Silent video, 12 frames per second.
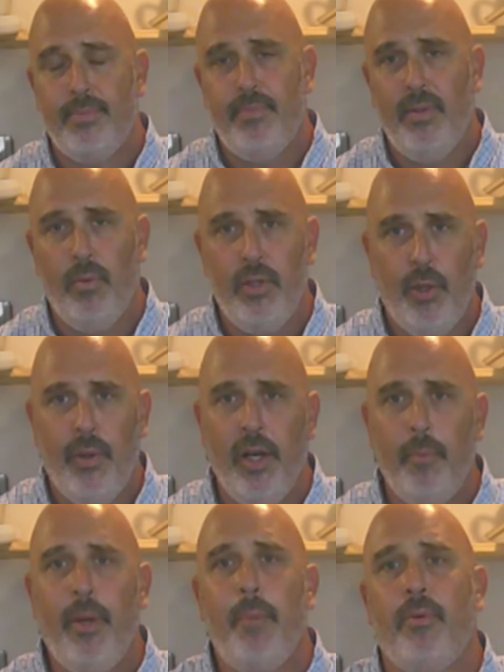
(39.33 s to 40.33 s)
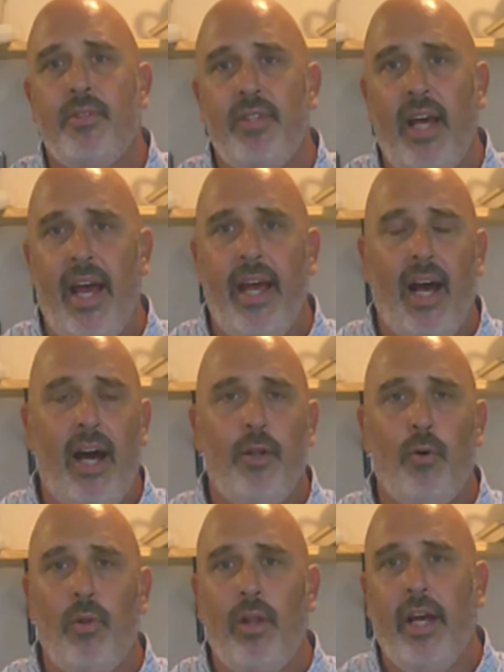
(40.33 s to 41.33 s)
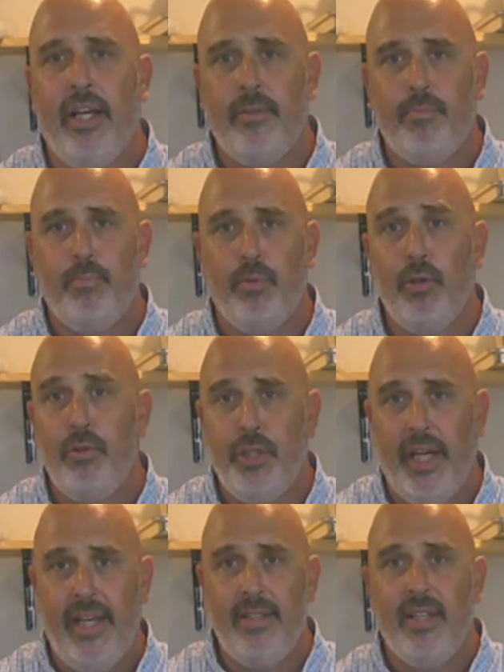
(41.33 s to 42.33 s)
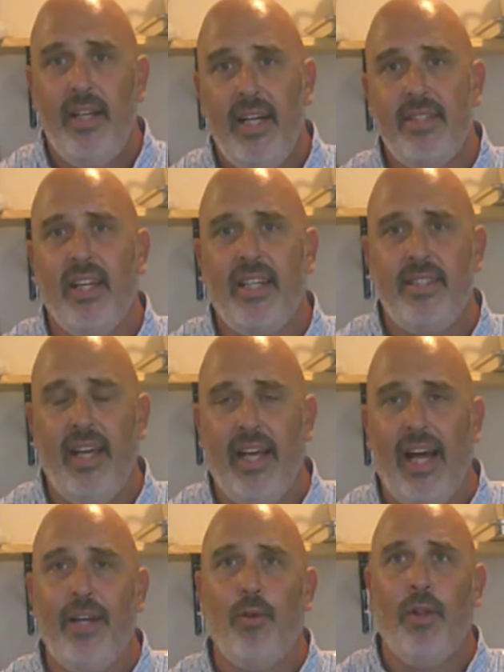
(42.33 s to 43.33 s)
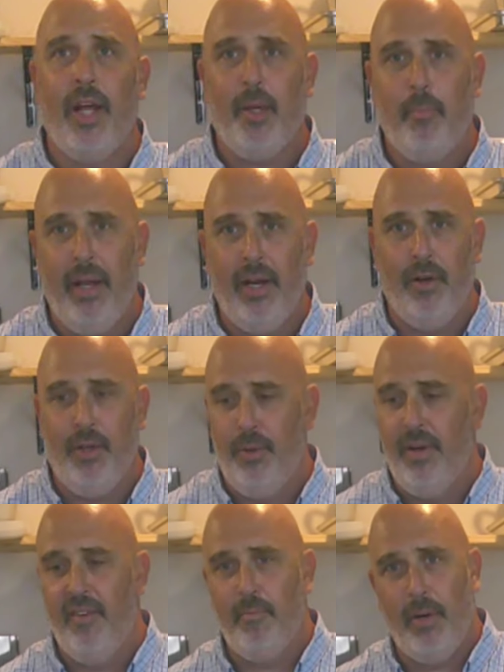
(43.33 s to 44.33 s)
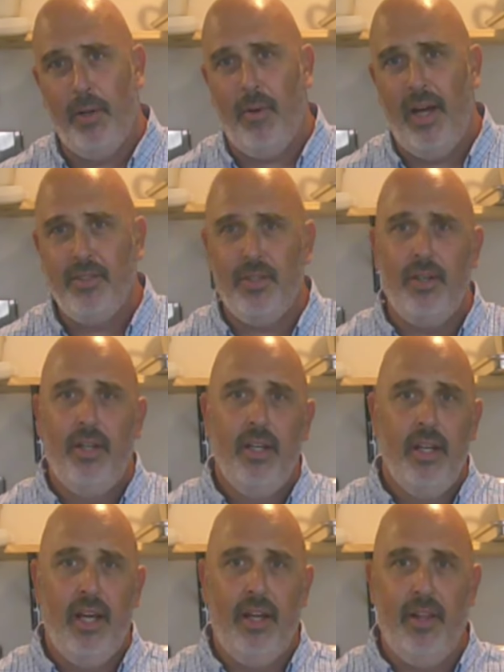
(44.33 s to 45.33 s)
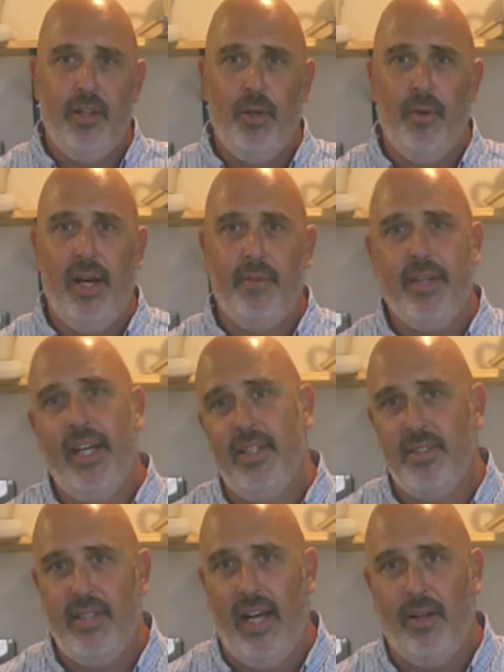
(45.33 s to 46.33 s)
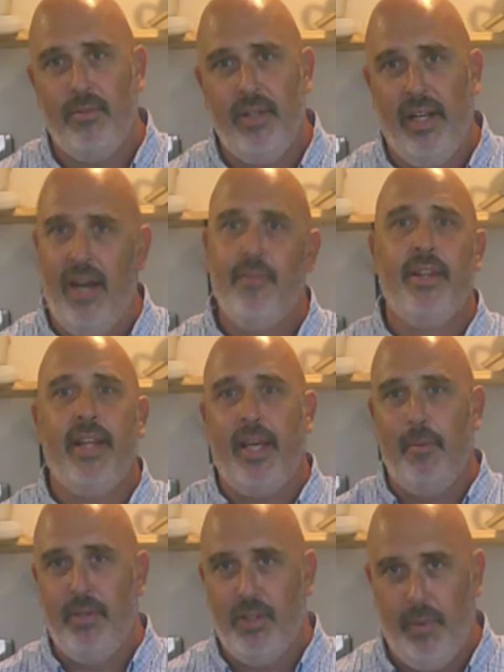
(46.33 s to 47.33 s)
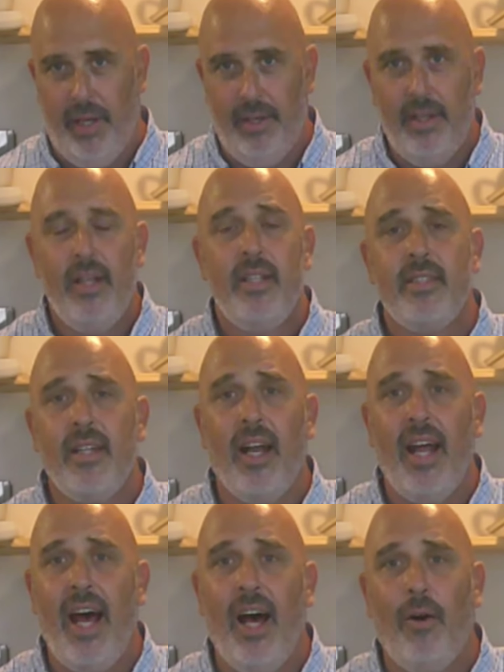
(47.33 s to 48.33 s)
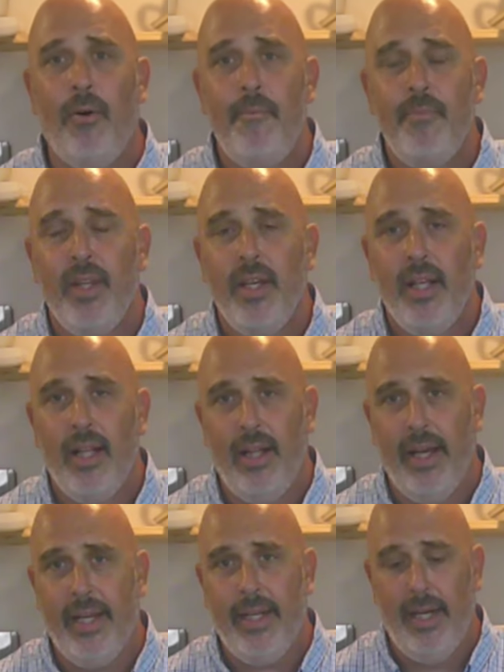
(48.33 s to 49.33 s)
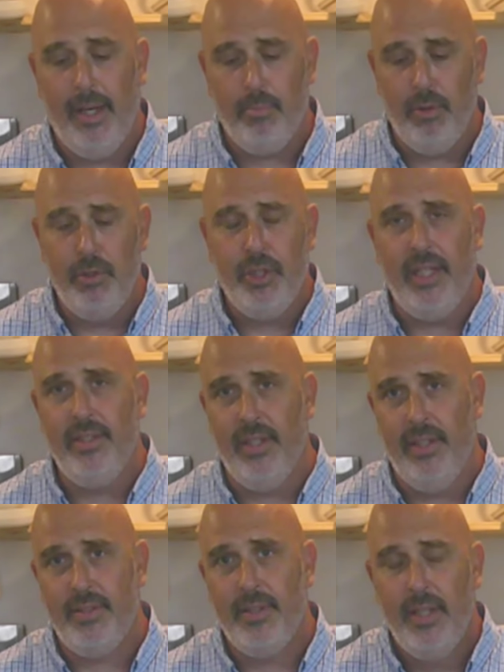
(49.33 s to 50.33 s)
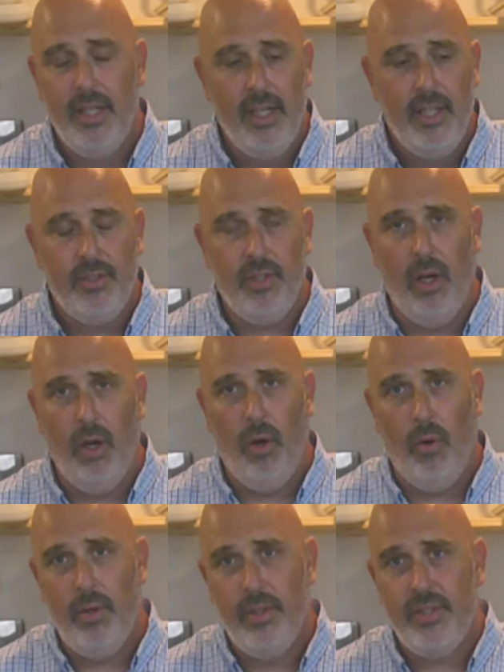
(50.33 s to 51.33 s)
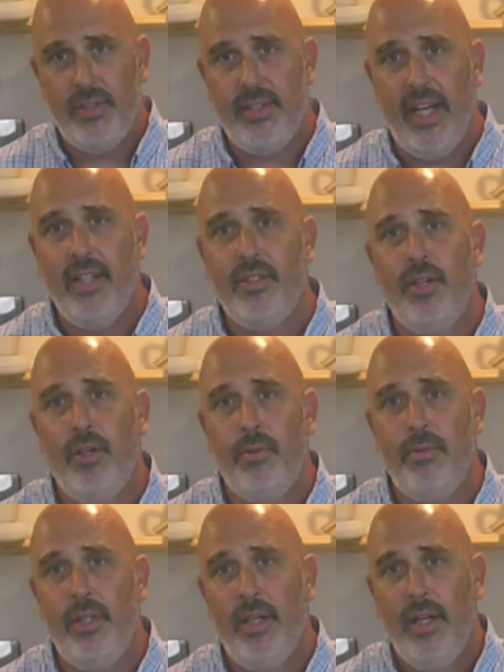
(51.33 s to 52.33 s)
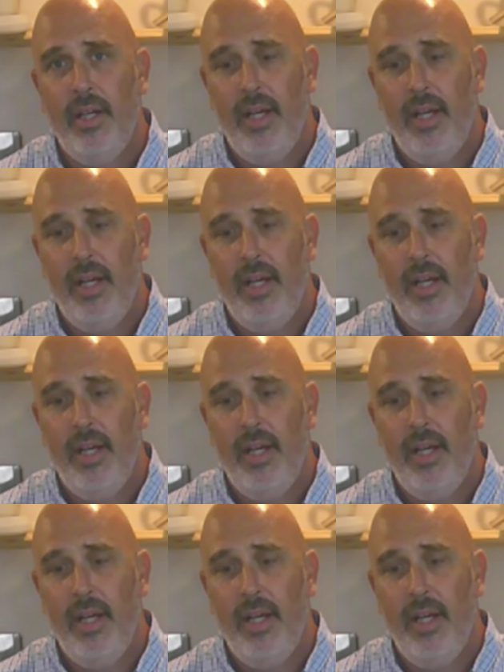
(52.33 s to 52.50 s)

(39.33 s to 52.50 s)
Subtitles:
when you hear people say, I don't like blue cheese, it's like saying I don't like beer. You have Budweiser, and then you have Guinness Stout, and everything in between. It's kind of how blue cheese is. So stay tuned,